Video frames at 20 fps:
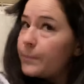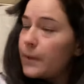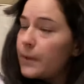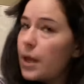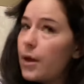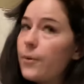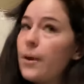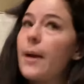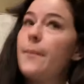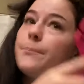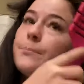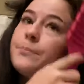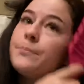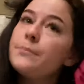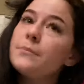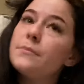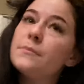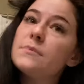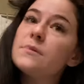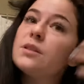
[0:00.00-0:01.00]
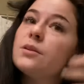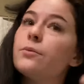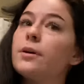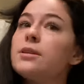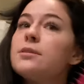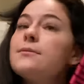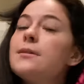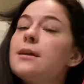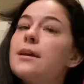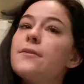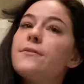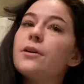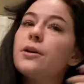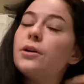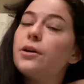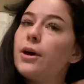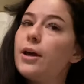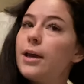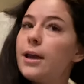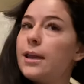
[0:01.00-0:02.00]
Okay, so once we have a
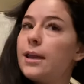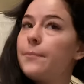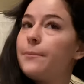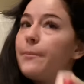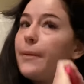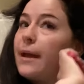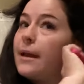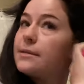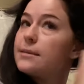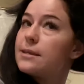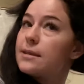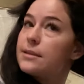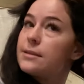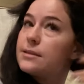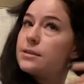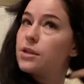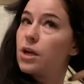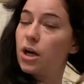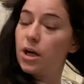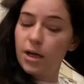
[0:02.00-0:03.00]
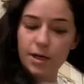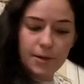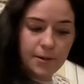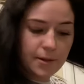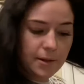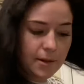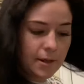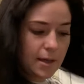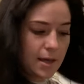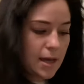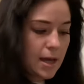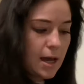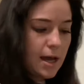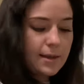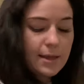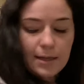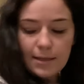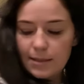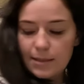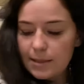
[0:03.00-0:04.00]
good base to start, I'd
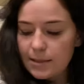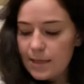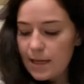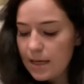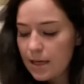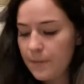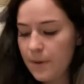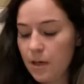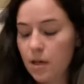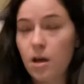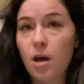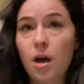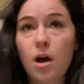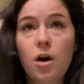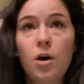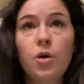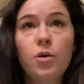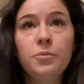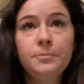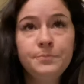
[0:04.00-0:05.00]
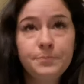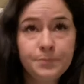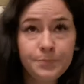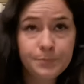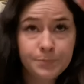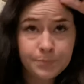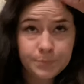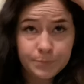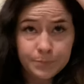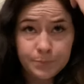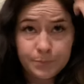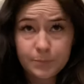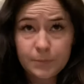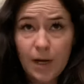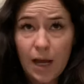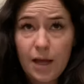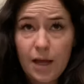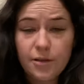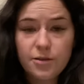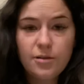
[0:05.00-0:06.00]
like to take my comb.
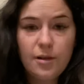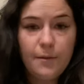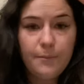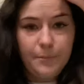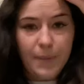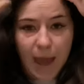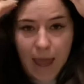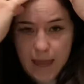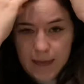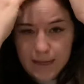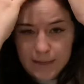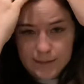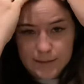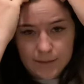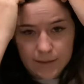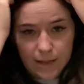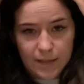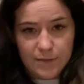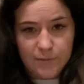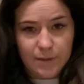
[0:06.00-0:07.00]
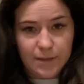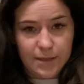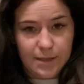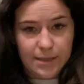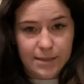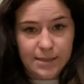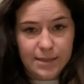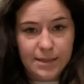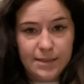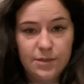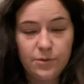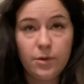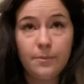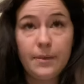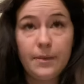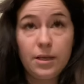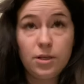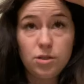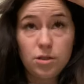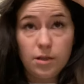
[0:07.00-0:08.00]
I also have bangs, so that's what this is, so we'll
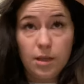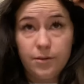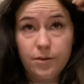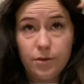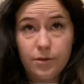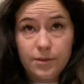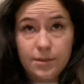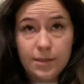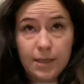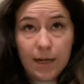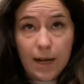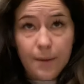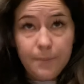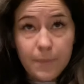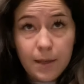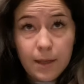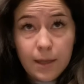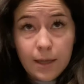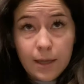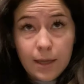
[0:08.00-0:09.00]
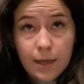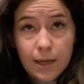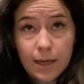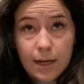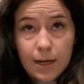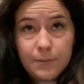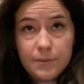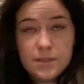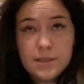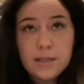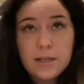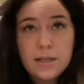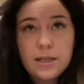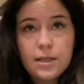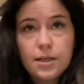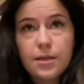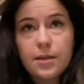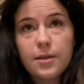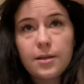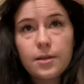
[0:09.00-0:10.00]
make sure that those get up. And I'm just gonna
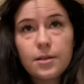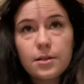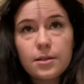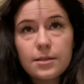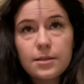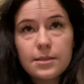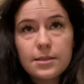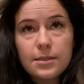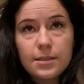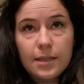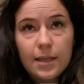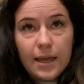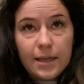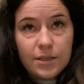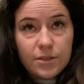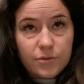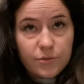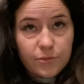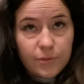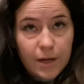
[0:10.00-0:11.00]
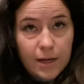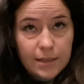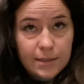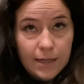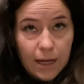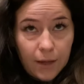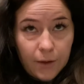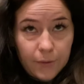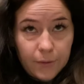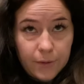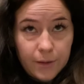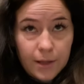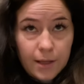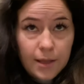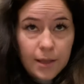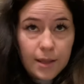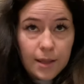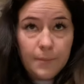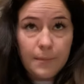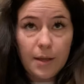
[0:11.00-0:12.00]
slice right down
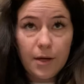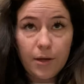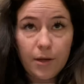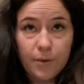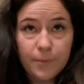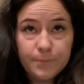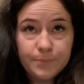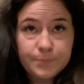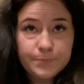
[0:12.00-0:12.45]
the middle.